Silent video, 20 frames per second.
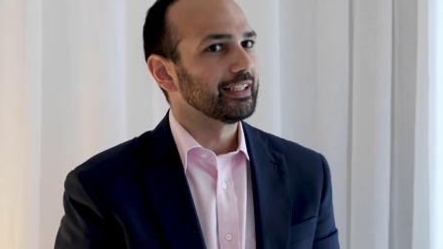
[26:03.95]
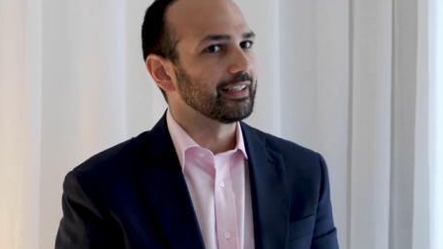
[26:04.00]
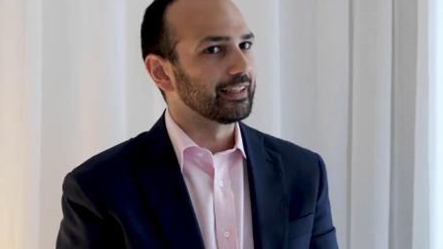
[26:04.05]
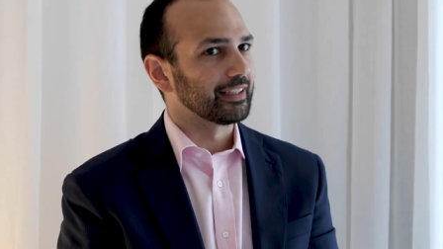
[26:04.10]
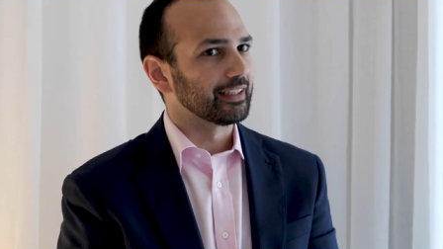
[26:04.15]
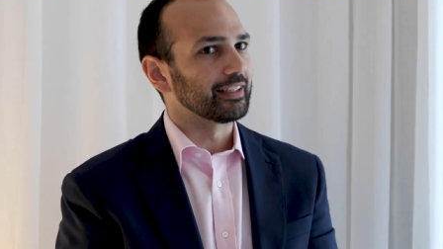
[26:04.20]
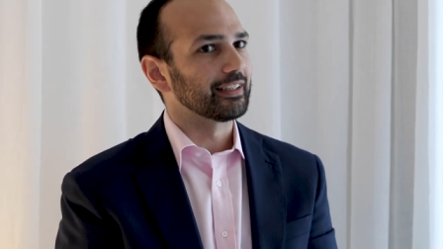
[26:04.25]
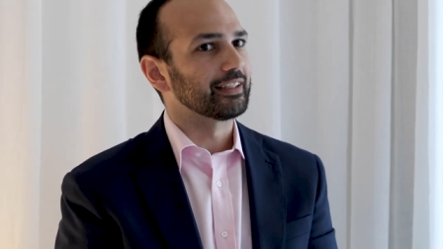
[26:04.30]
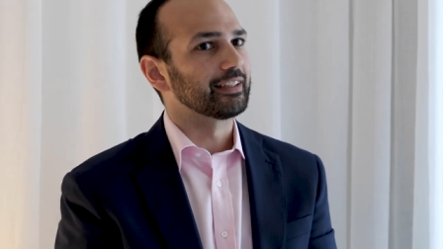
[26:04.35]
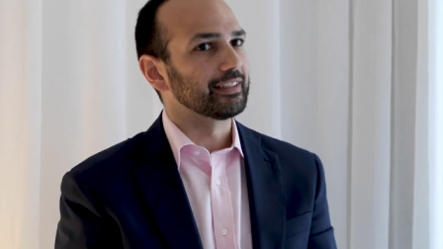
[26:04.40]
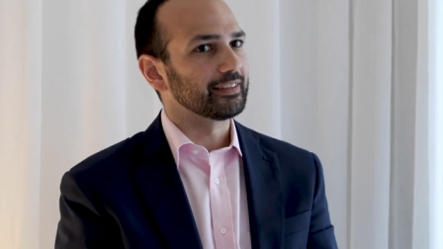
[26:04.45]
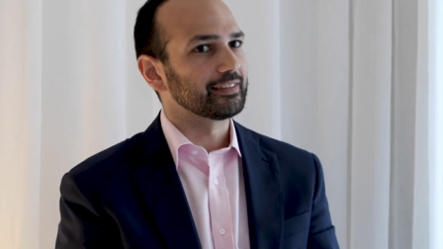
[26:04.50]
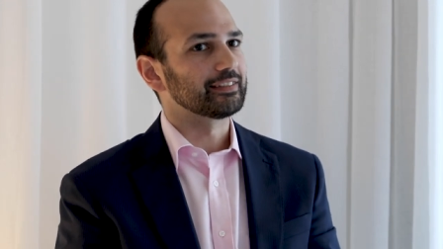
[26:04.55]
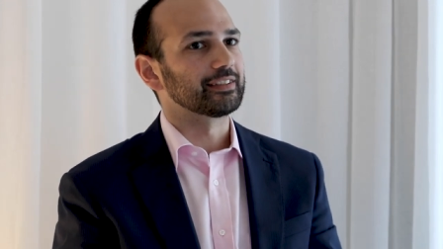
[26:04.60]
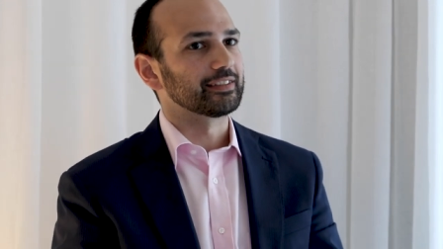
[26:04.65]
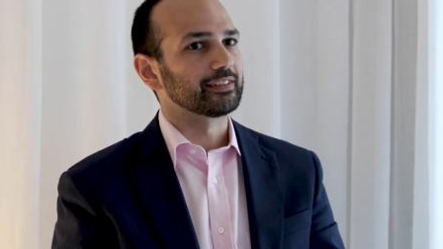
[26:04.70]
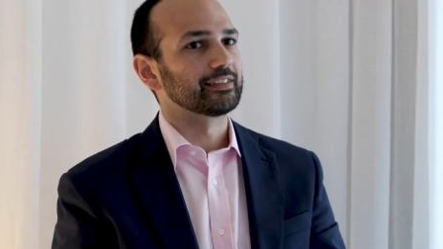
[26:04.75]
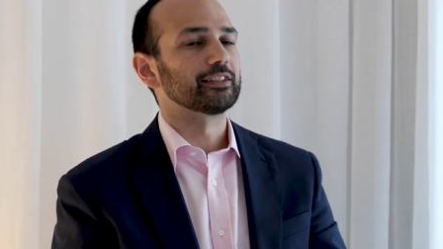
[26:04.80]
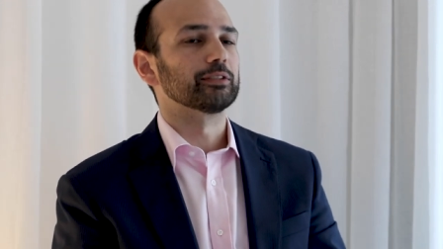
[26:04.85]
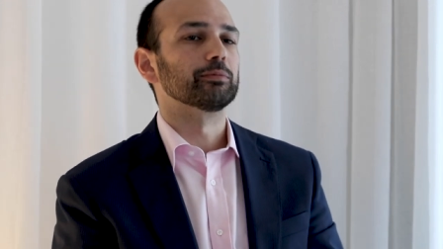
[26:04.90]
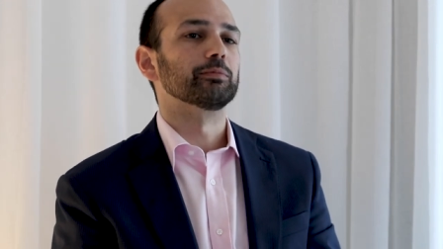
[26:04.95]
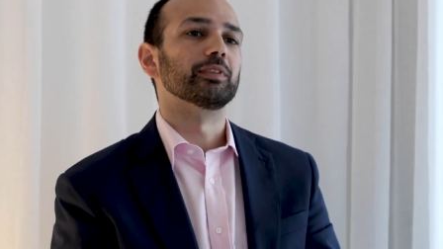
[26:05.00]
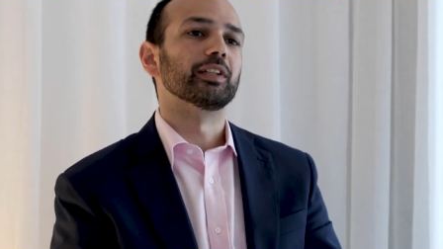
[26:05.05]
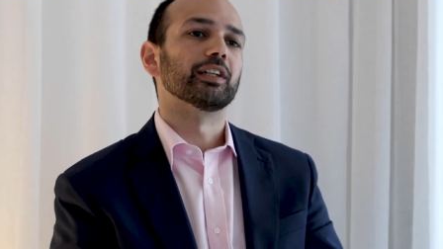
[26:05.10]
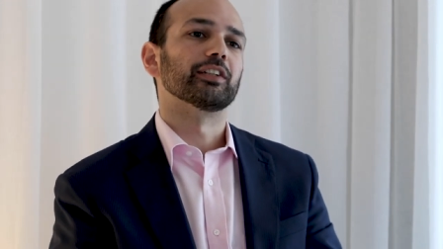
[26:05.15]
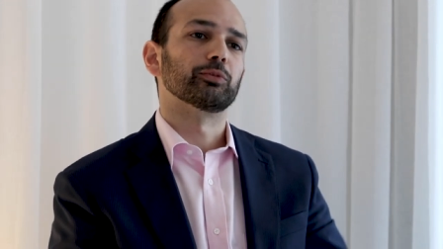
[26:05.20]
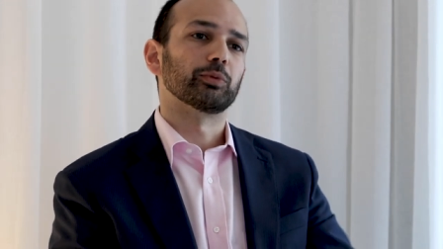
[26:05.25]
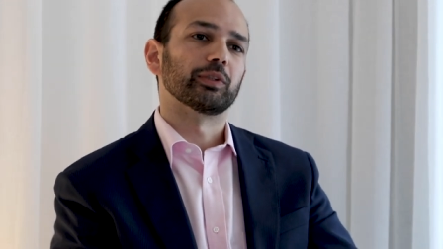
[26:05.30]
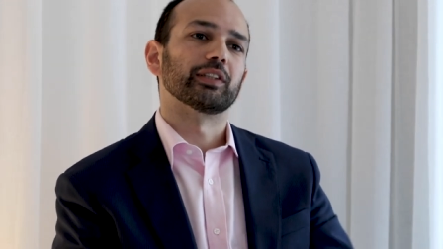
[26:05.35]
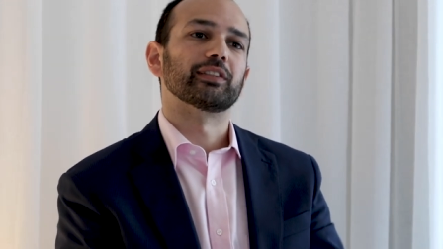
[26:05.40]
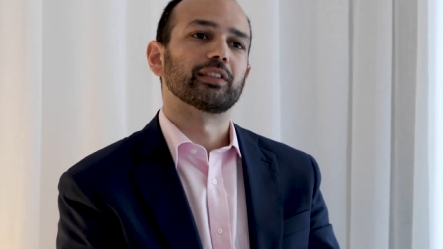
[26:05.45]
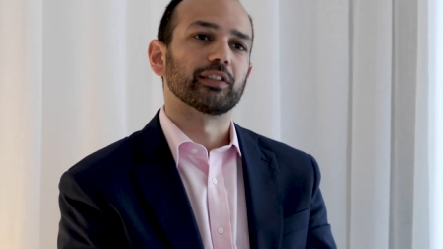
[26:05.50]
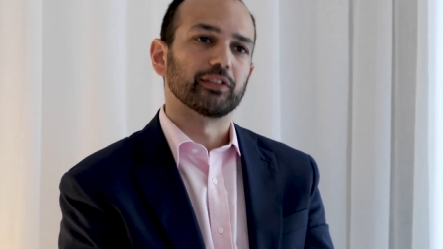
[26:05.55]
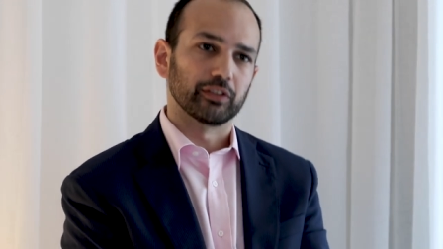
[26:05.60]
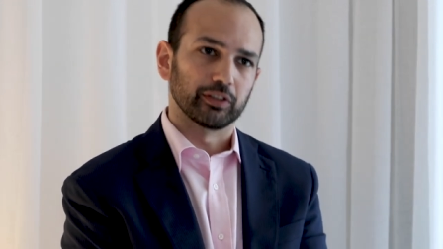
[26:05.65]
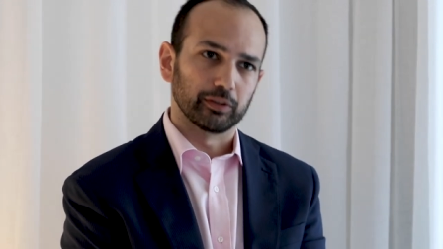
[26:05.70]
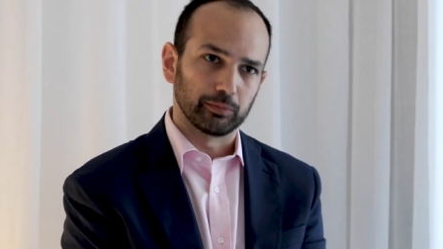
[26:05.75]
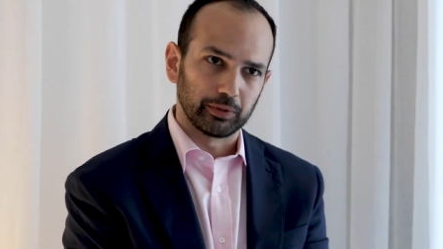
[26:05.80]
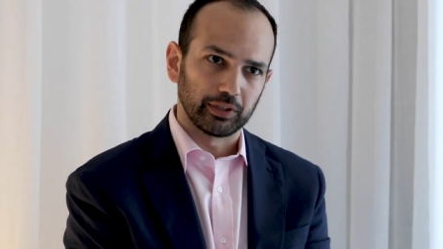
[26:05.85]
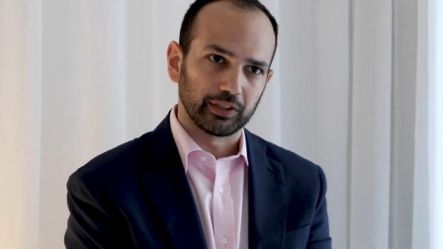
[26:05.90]
that this system does what it says
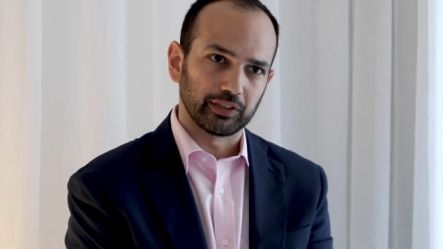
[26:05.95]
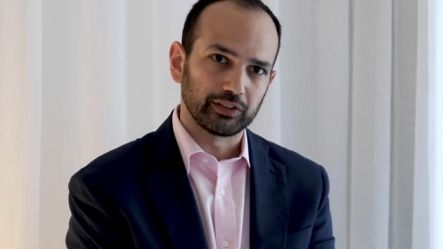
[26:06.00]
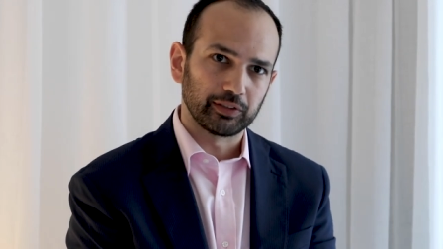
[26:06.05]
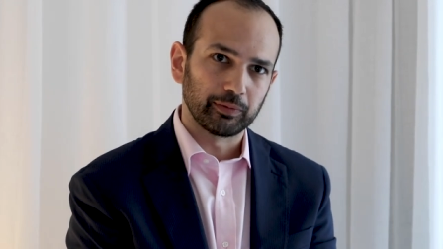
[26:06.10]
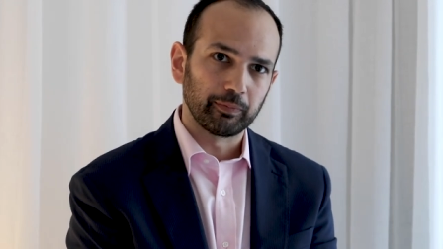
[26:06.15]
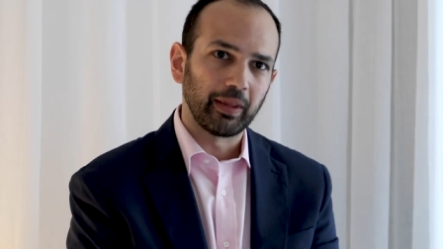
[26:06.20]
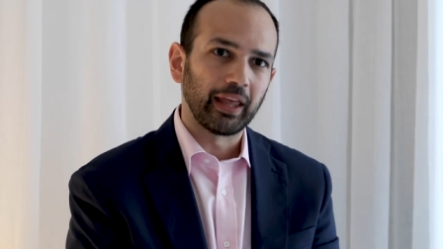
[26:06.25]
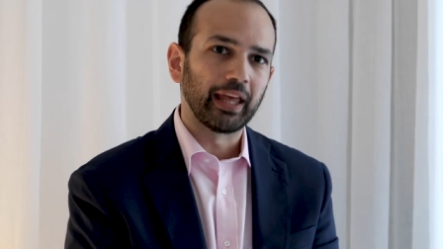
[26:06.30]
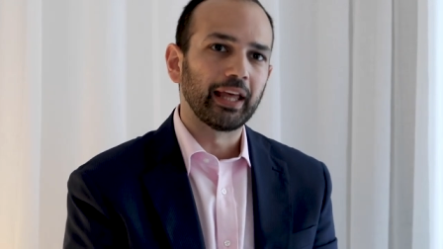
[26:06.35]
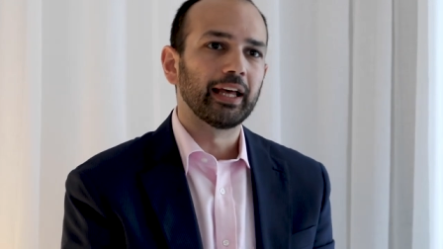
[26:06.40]
on the box?